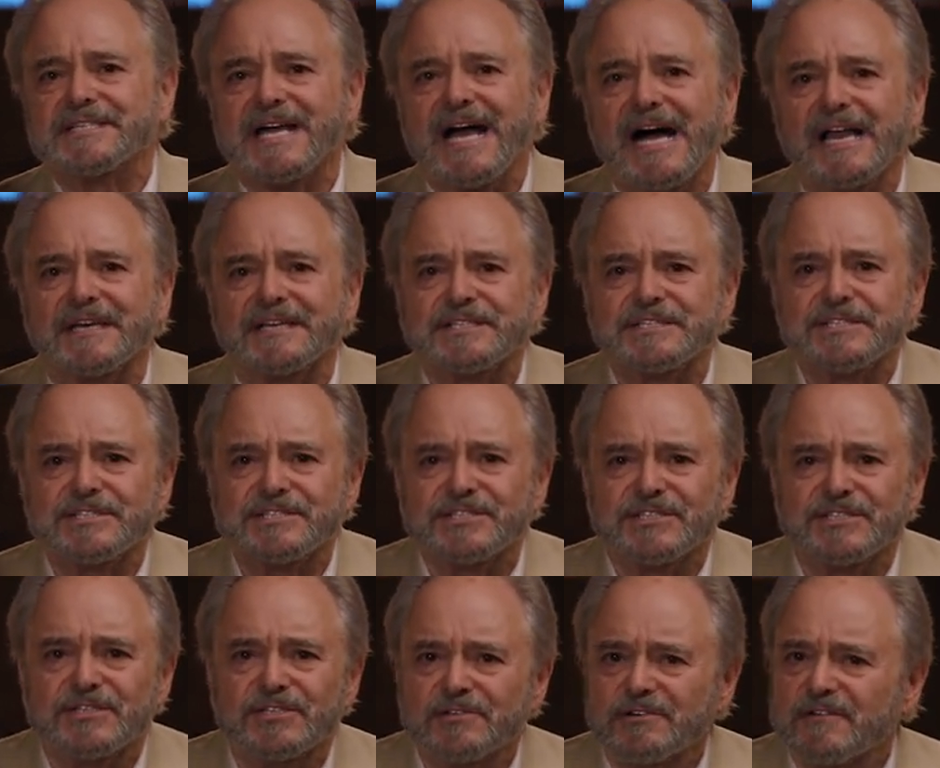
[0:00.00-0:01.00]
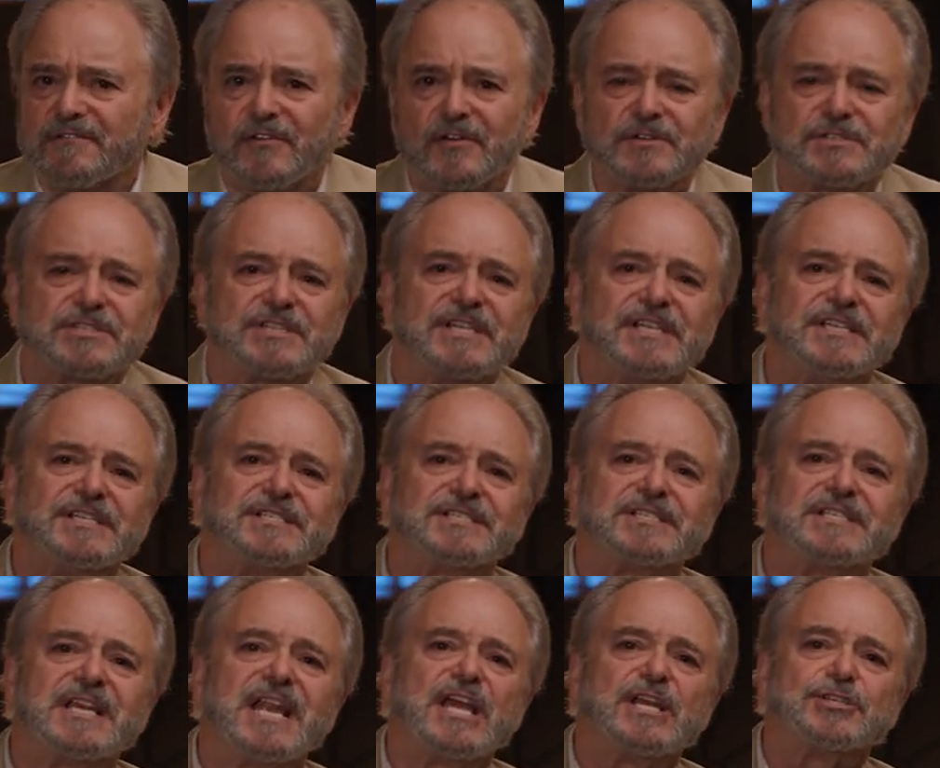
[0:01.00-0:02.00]
colleges, and
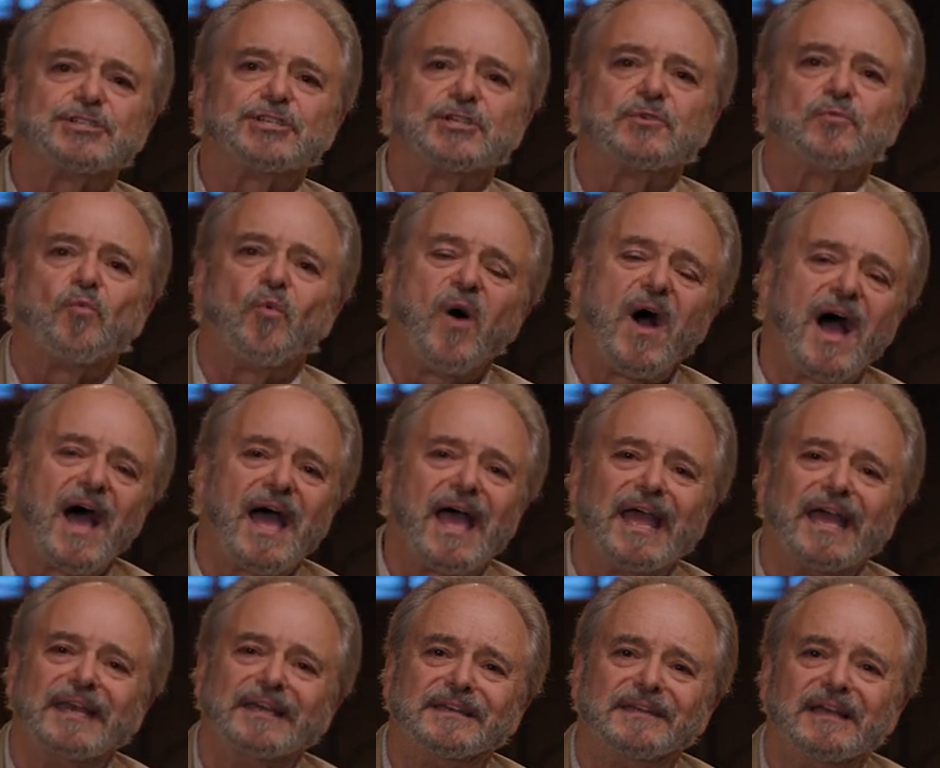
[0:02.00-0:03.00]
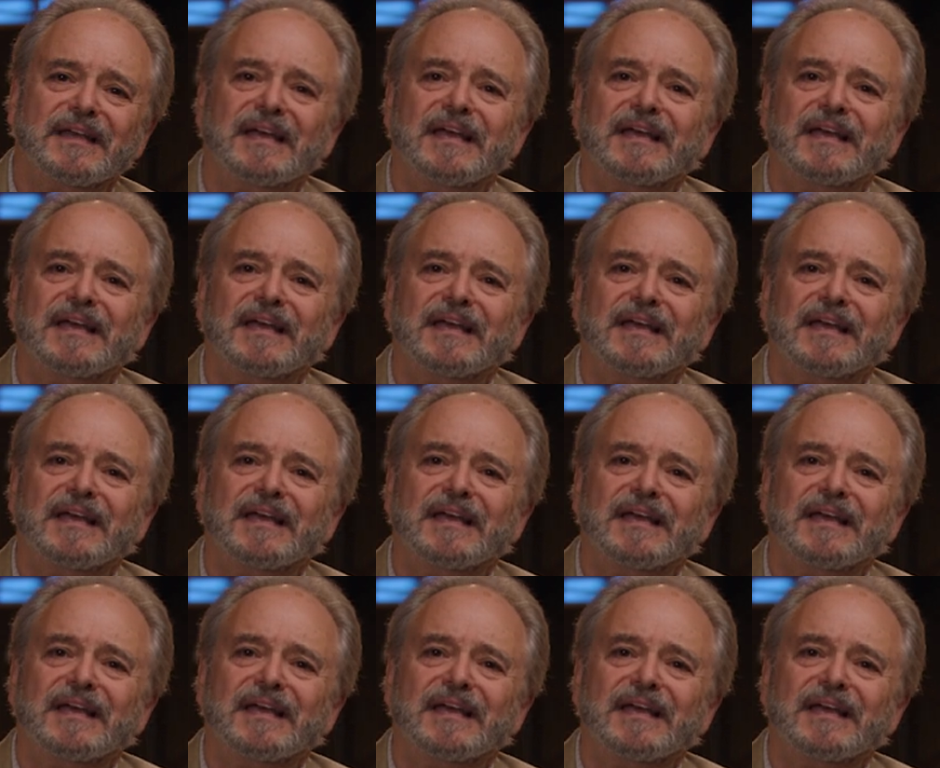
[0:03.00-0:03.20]
universities nationwide